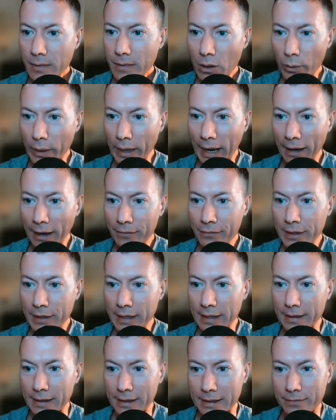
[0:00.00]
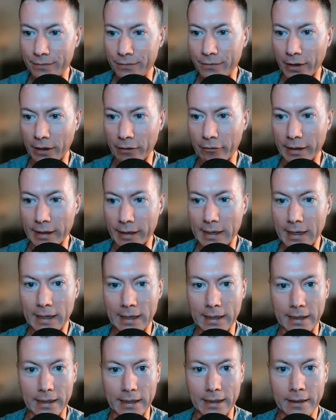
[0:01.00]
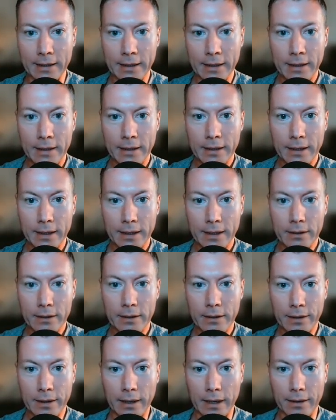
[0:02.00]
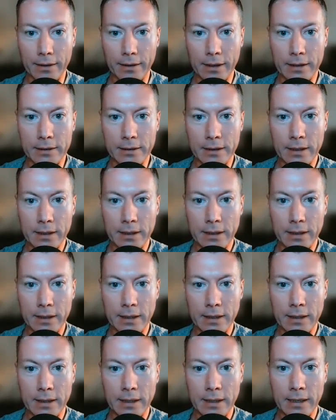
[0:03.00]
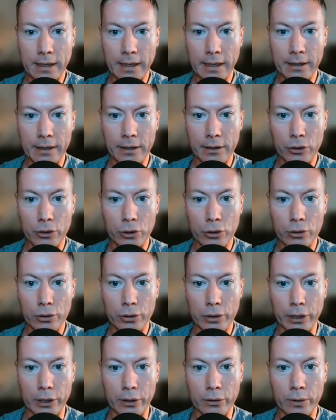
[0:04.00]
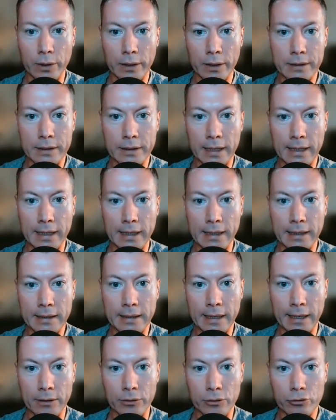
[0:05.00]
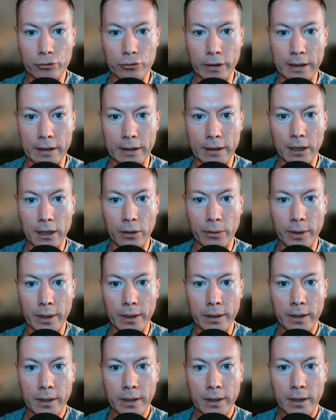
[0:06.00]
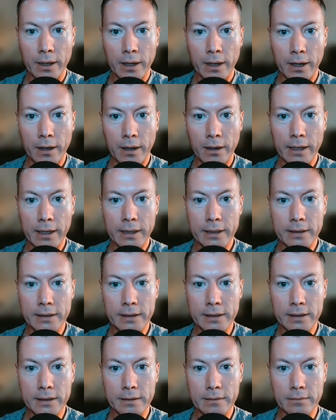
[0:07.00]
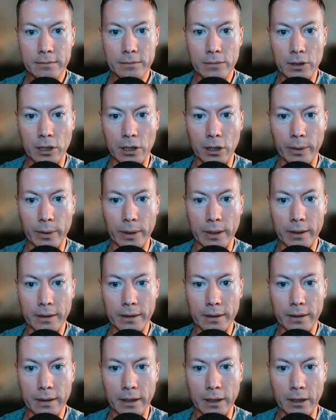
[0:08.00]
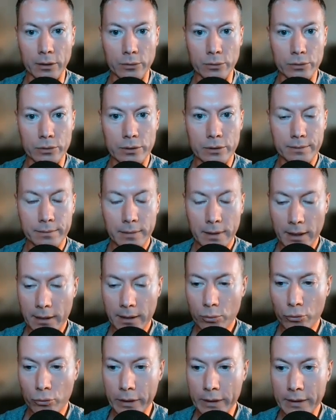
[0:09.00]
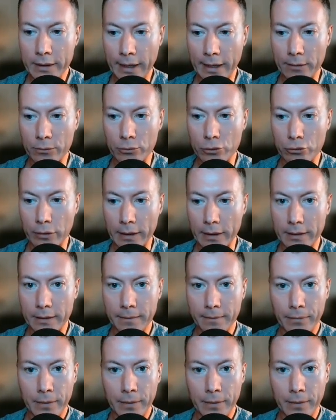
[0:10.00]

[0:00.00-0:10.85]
We have to get this very clear. Yeah, look at that. That is clearly in a, you know, a daily downtrend. Lower highs, lower lows. Okay, we're in a downtrend.